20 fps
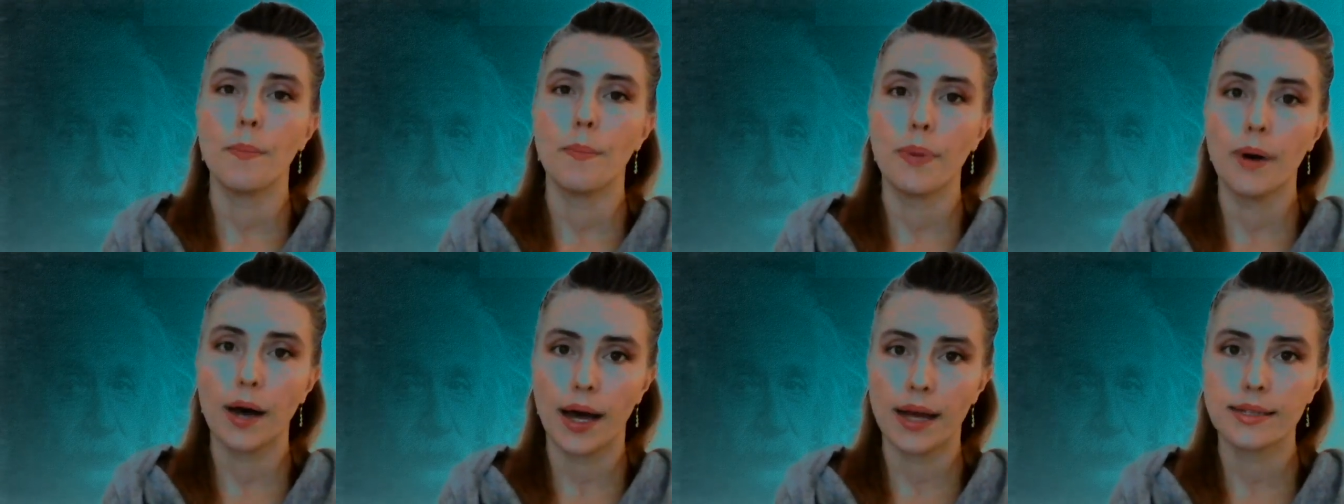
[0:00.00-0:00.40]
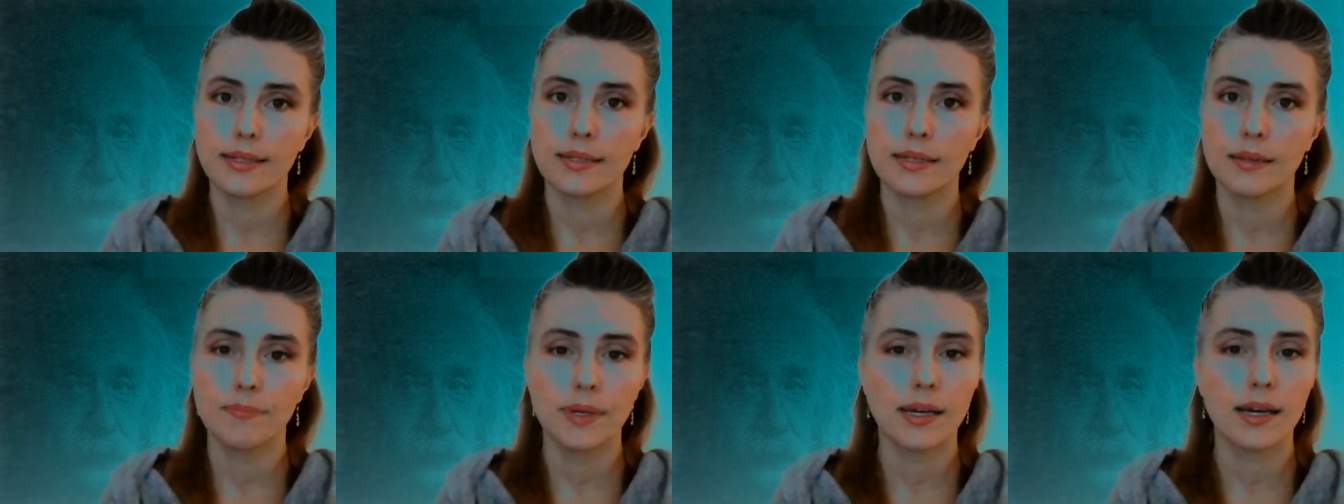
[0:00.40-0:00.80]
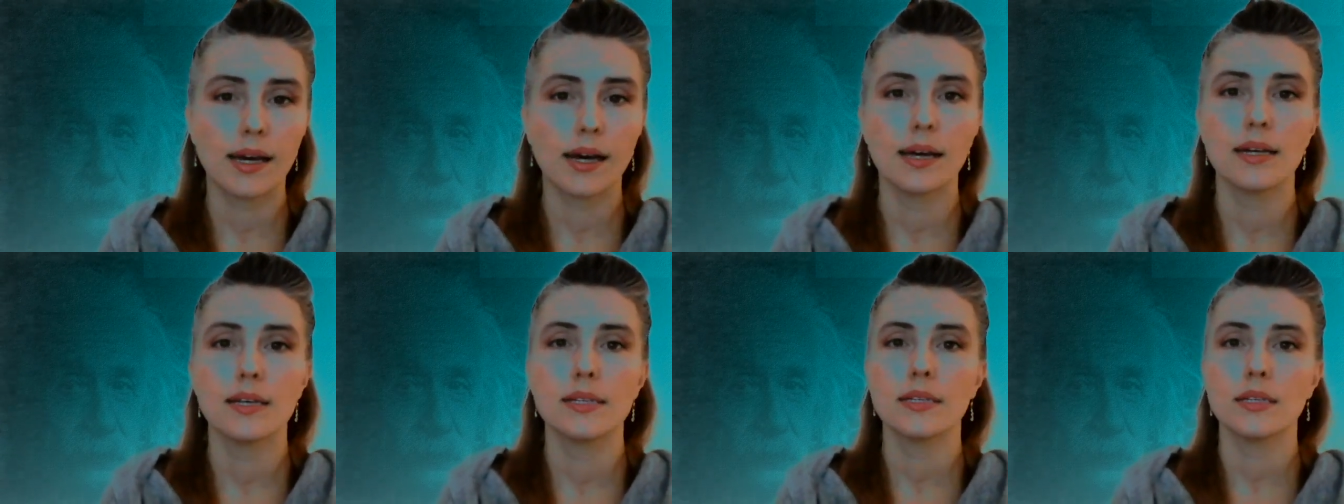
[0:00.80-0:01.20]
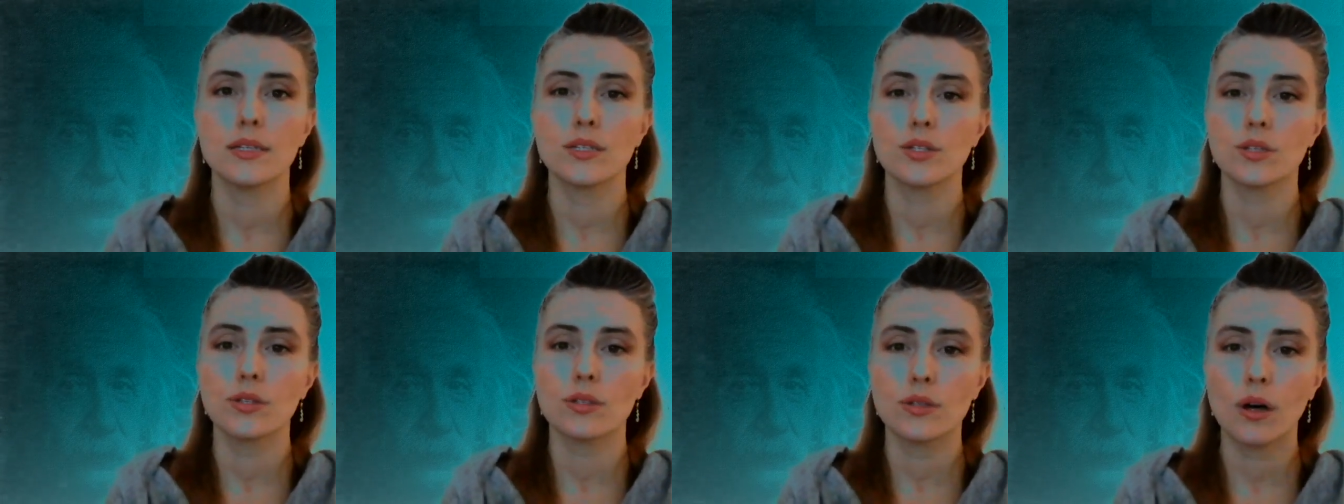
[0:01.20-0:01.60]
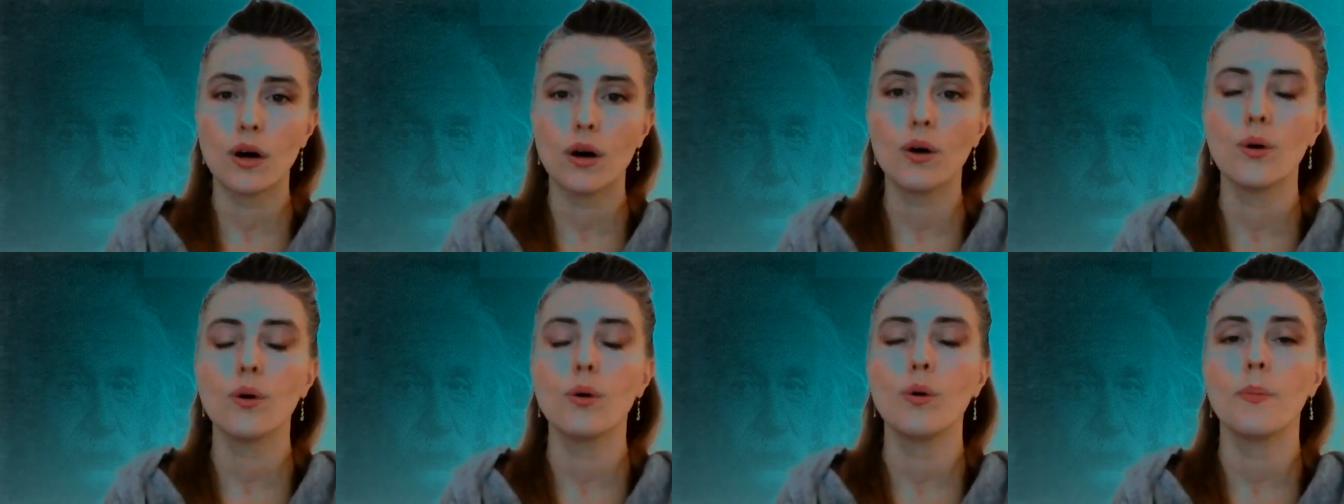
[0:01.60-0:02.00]
But because
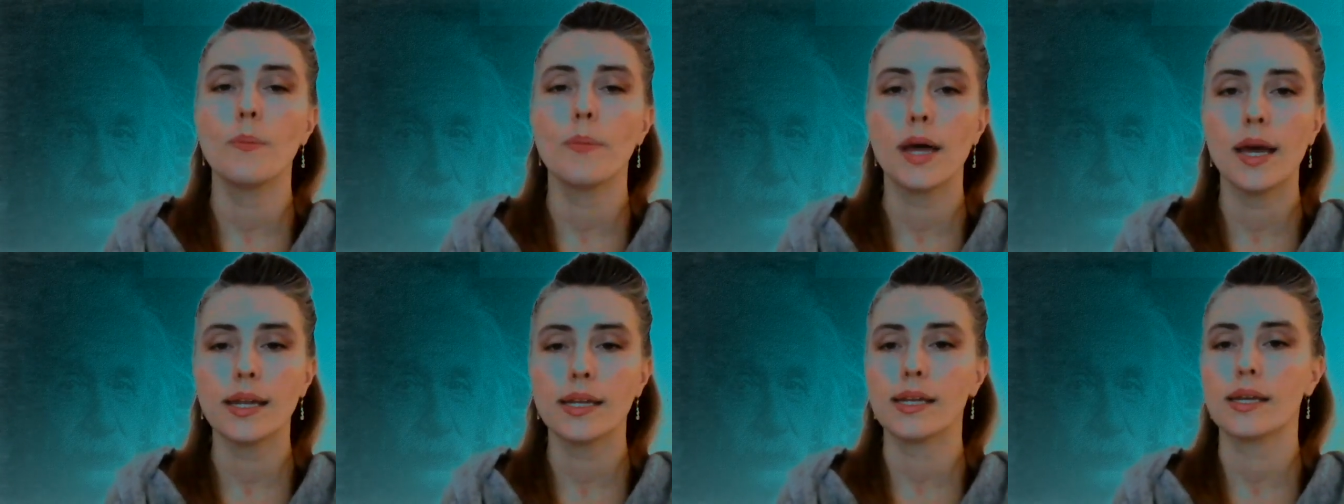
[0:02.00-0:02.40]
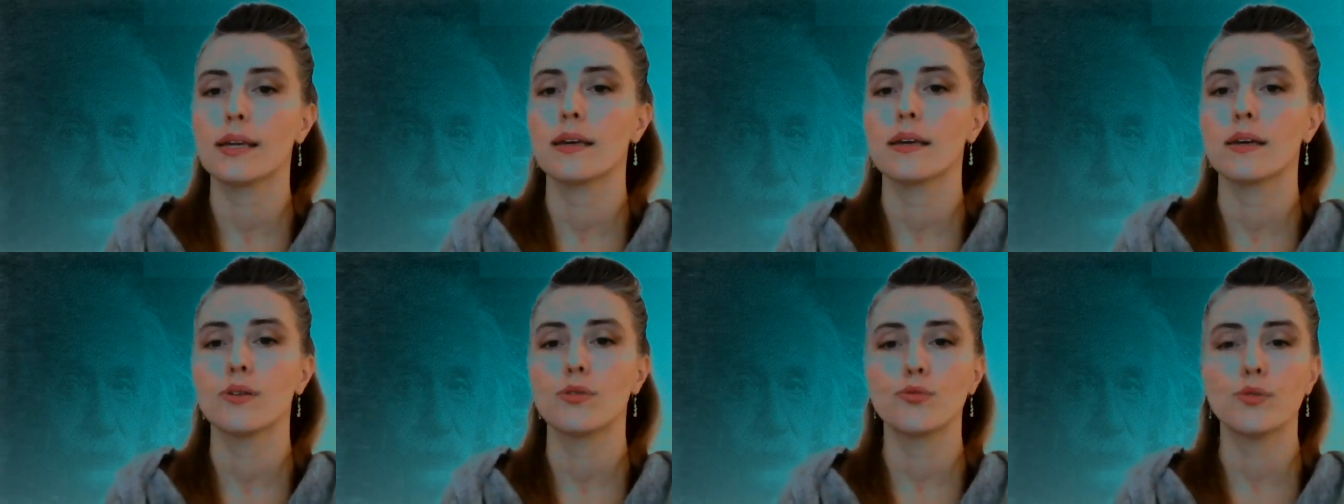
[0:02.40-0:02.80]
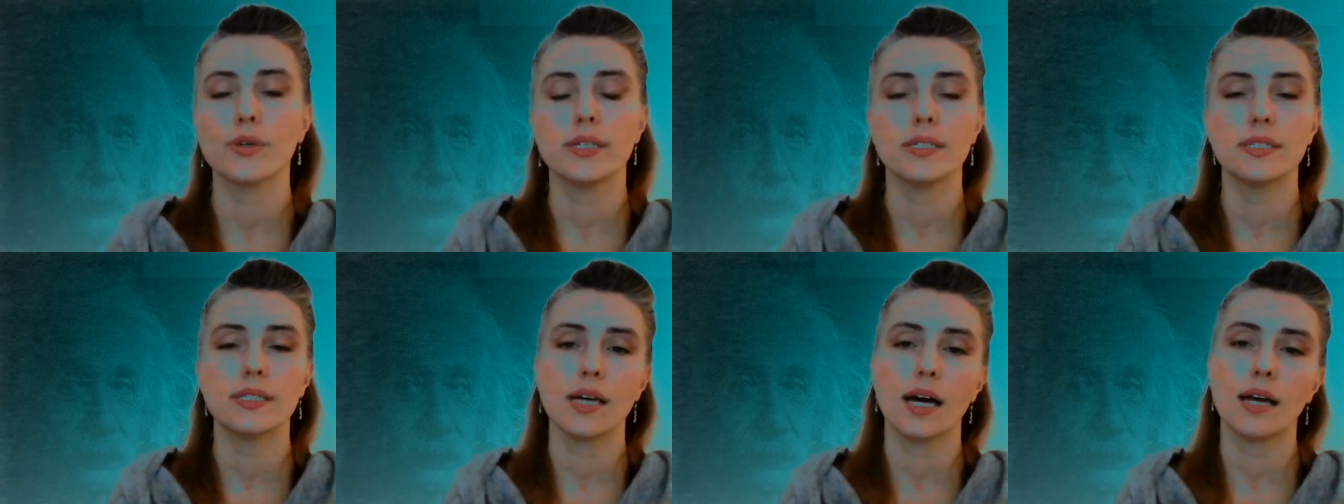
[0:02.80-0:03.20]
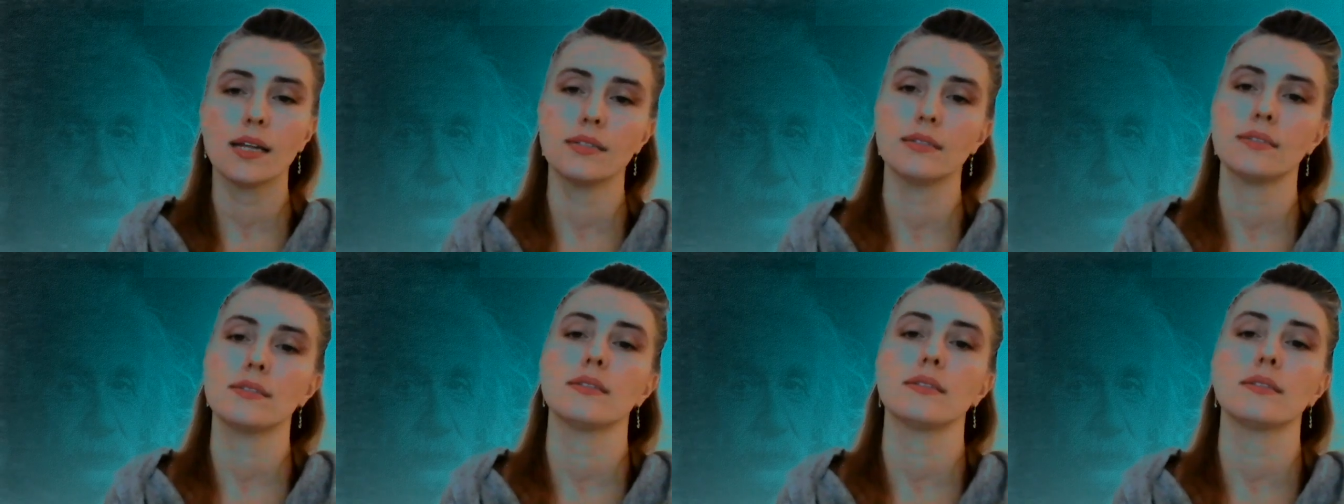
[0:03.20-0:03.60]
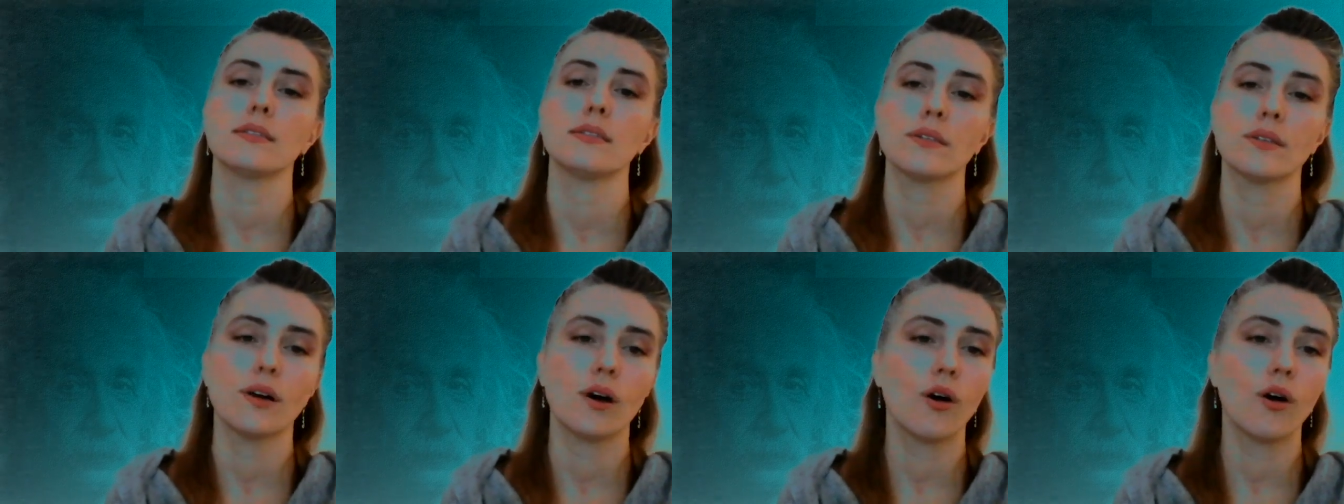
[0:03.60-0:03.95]
so many redundant,